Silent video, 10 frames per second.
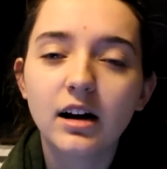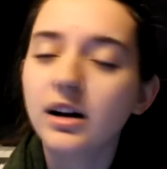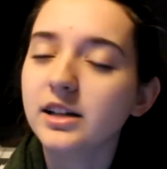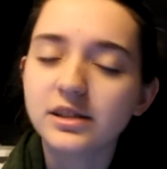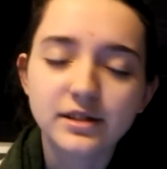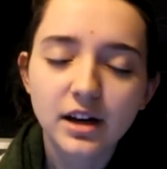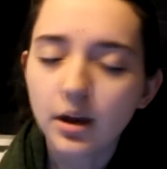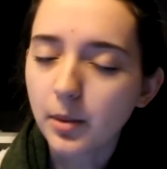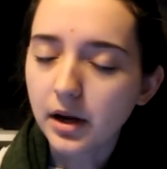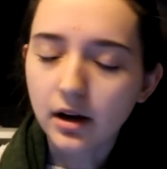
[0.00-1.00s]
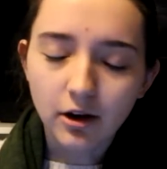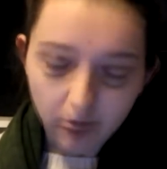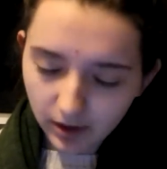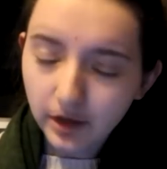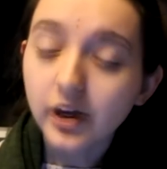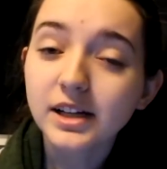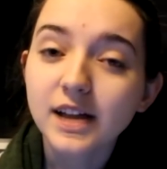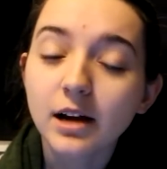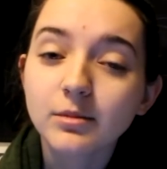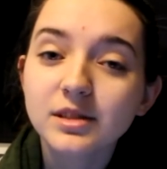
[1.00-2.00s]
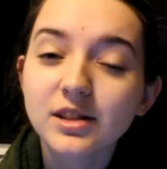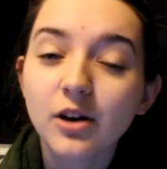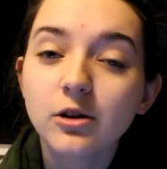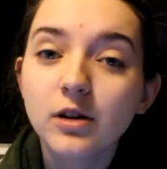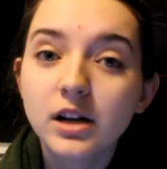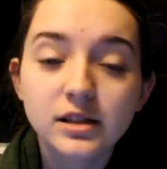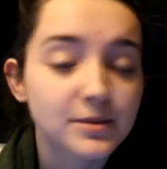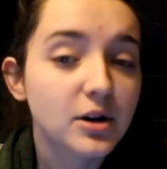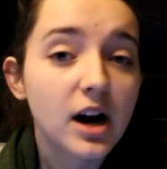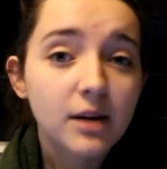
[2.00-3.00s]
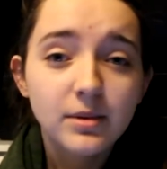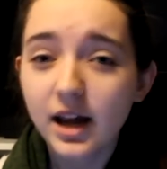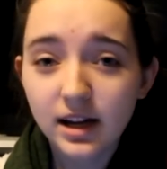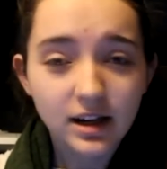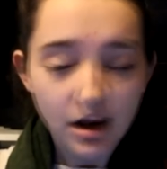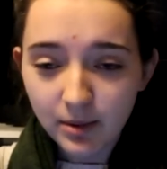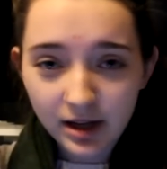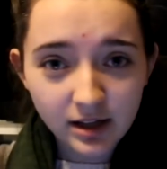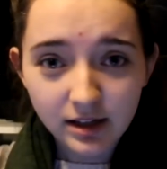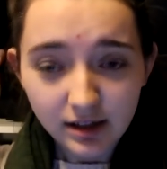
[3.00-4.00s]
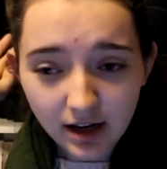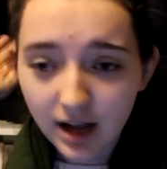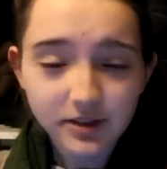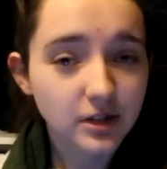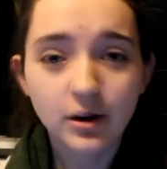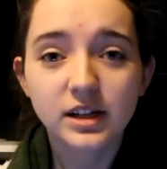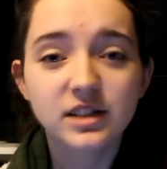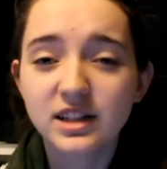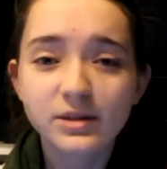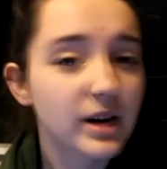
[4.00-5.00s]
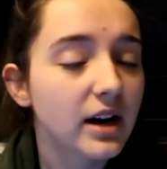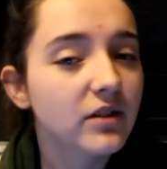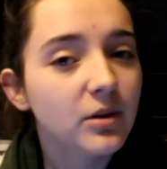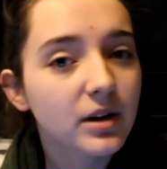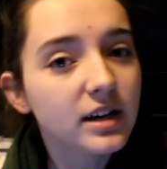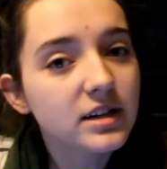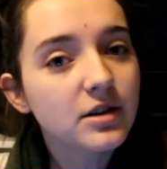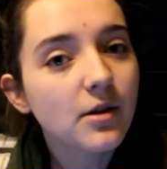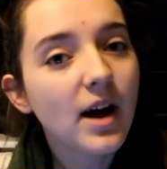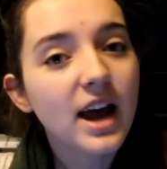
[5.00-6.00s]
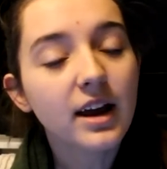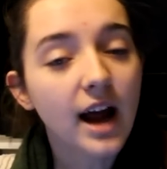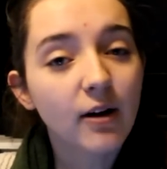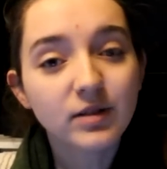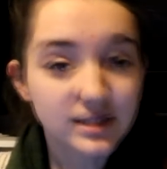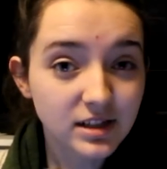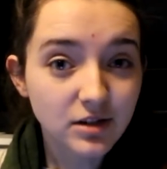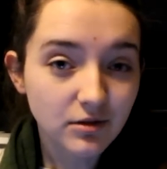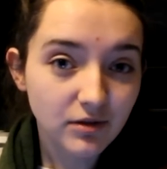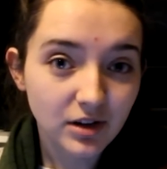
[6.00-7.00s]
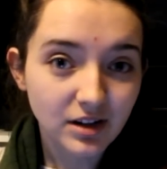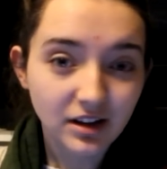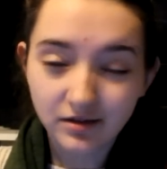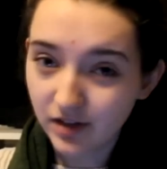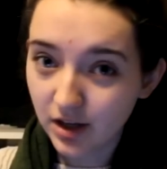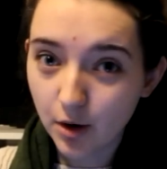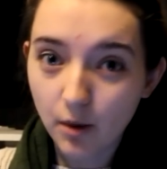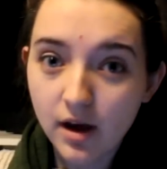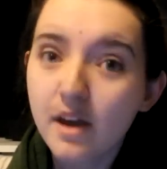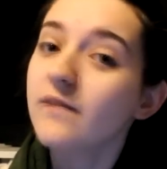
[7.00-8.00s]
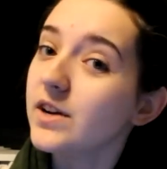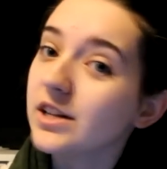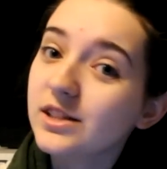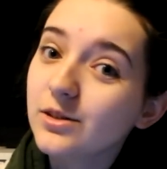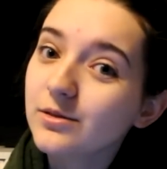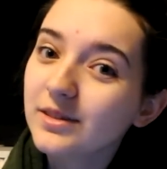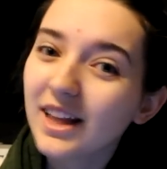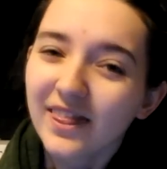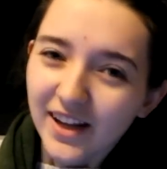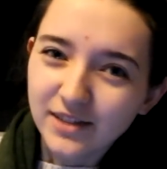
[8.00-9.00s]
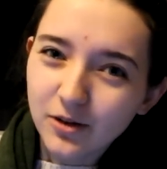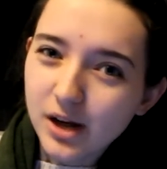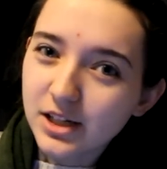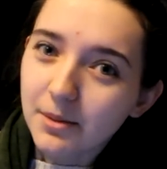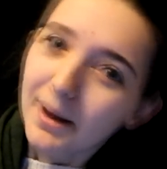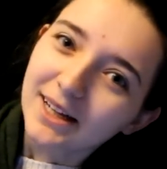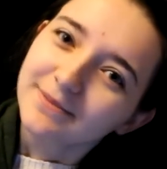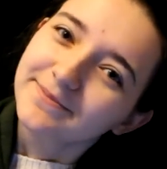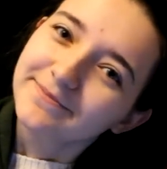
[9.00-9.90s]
it's just gonna be a really great time. So subscribe, like, comment, ask your questions, whatever you want to do, and I will see you for another video very soon. Thanks for watching. Bye.